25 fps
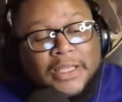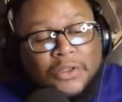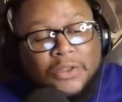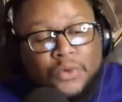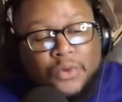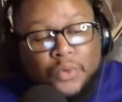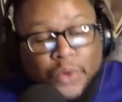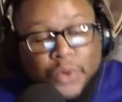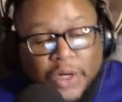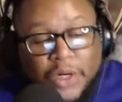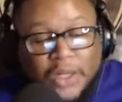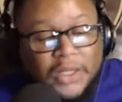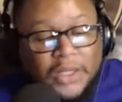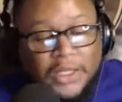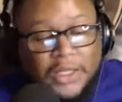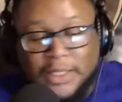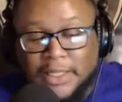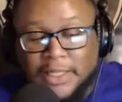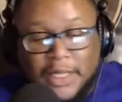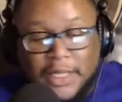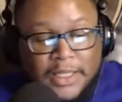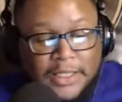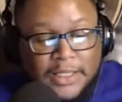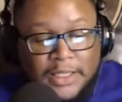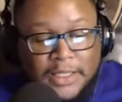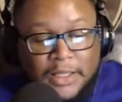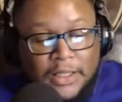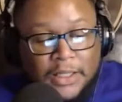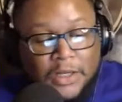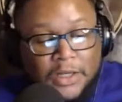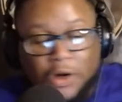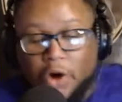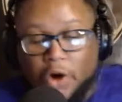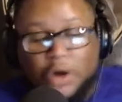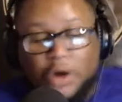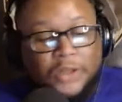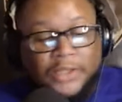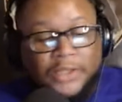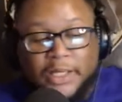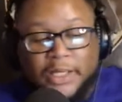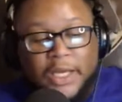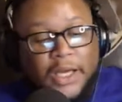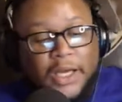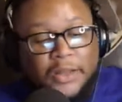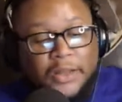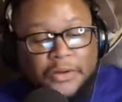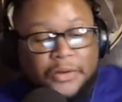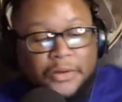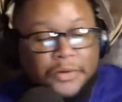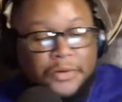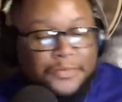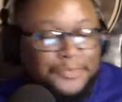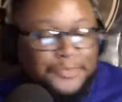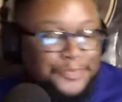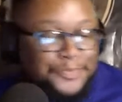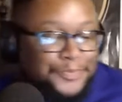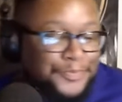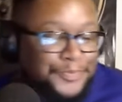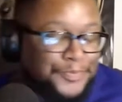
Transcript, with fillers: gets rid of the debt ceiling altogether.